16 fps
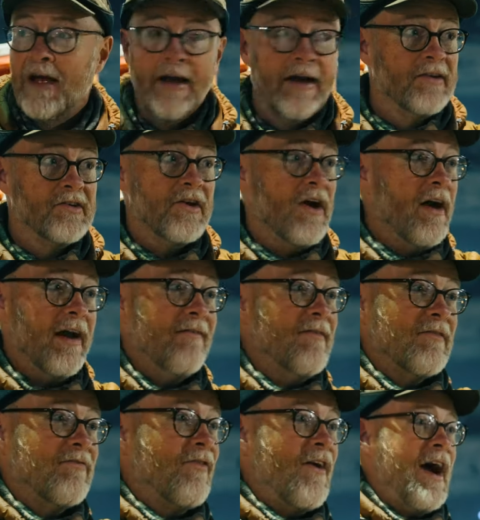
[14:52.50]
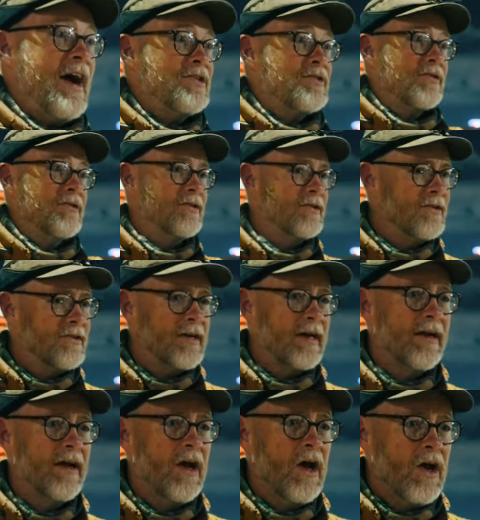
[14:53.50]
it's not even fractures she
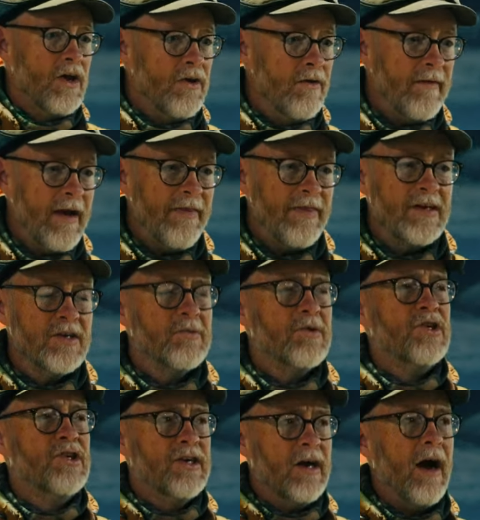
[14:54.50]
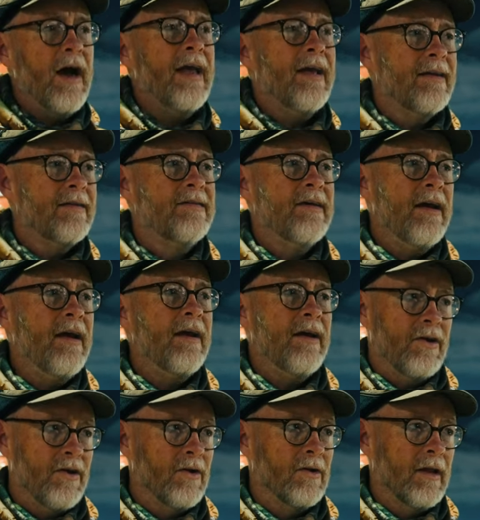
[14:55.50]
said you've got this giant dent
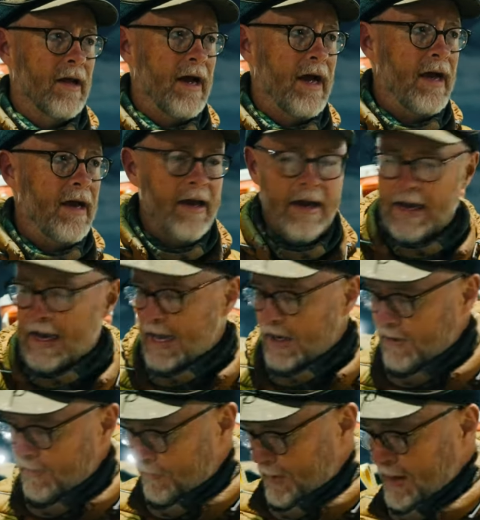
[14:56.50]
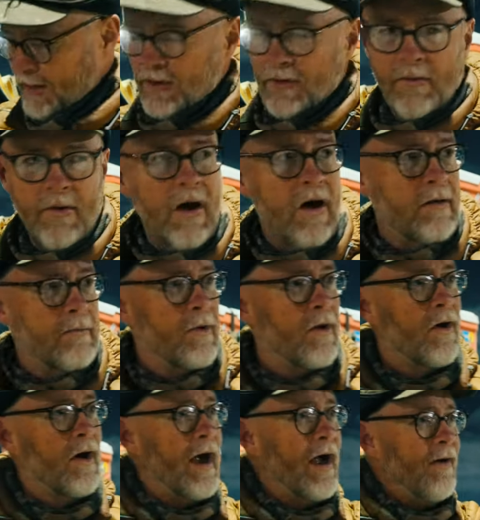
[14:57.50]
in your leg and you bent the rock
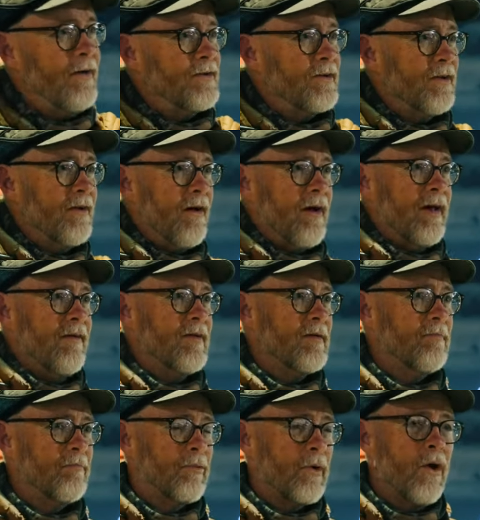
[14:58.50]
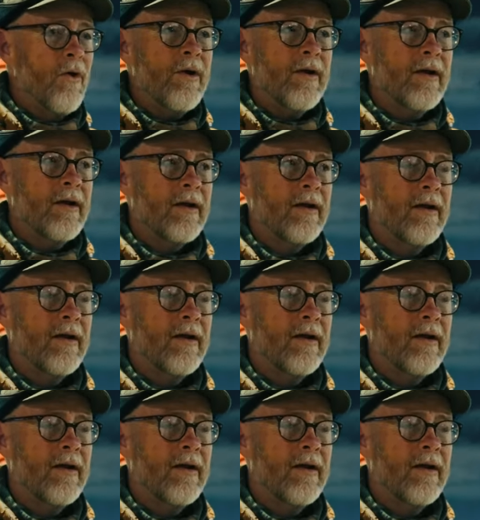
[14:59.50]
bar how is it not even broken